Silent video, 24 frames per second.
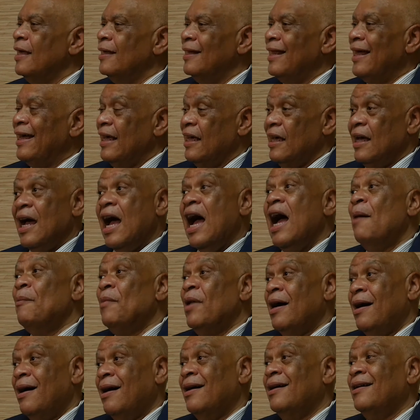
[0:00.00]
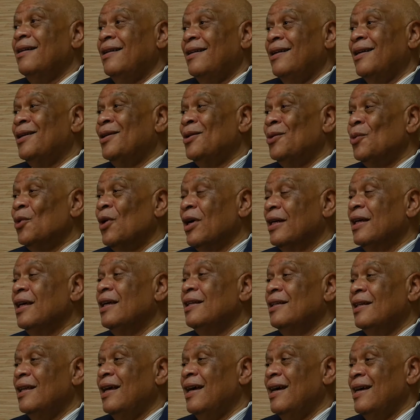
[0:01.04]
like, I'm a, you know, working
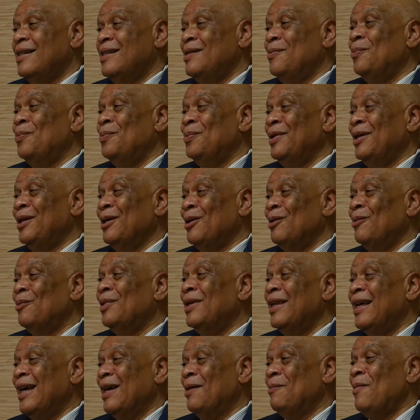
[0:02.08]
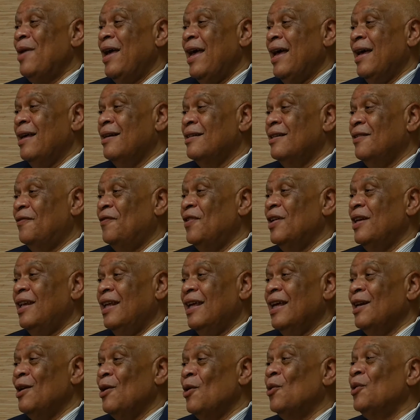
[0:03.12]
class, you know, black man
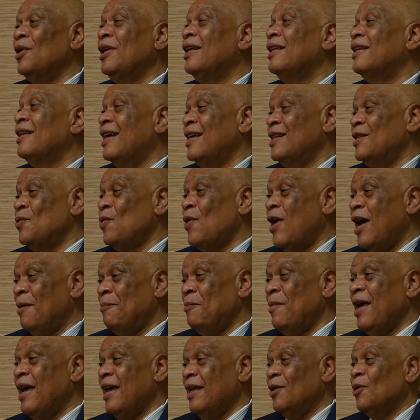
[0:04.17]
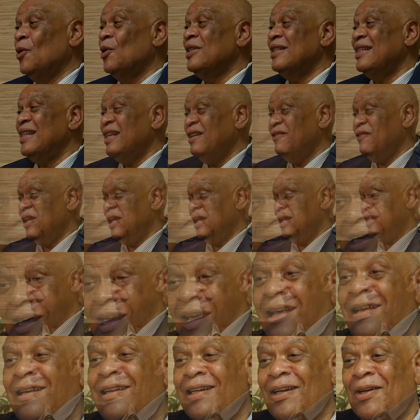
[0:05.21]
defending an owning class white man on TV.
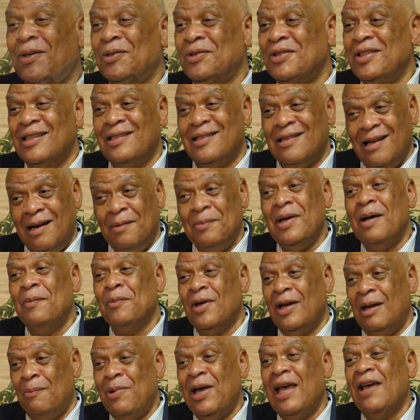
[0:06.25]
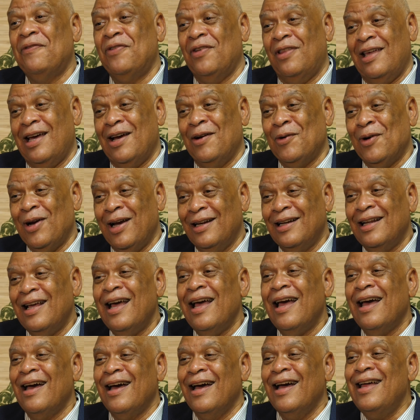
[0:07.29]
You know, it's just, I'm gonna pay for that, right?
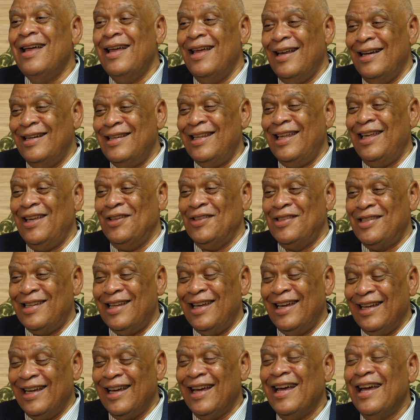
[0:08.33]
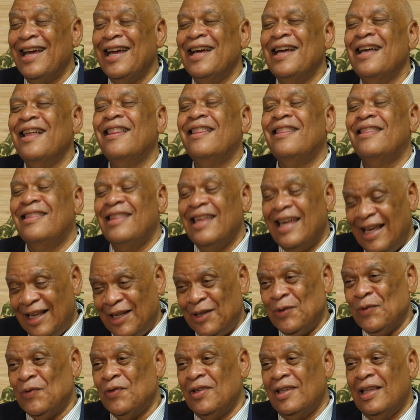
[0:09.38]
And he was like,
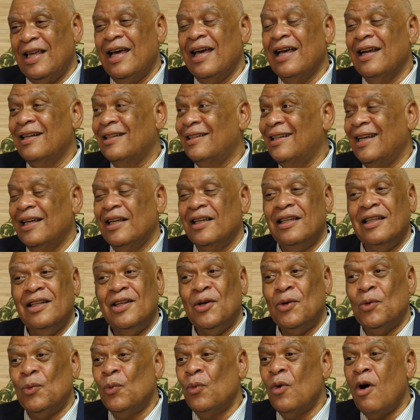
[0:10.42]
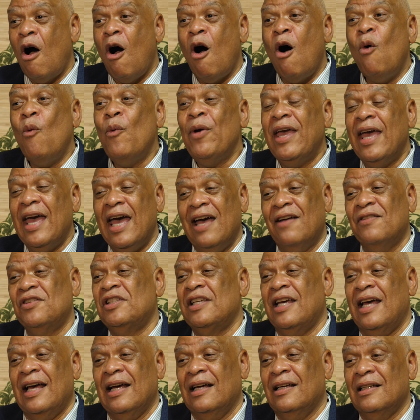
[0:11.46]
thank you for that. Like, you know, all we have,
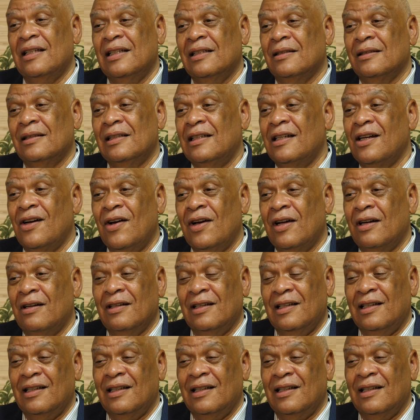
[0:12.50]
Jack, you know,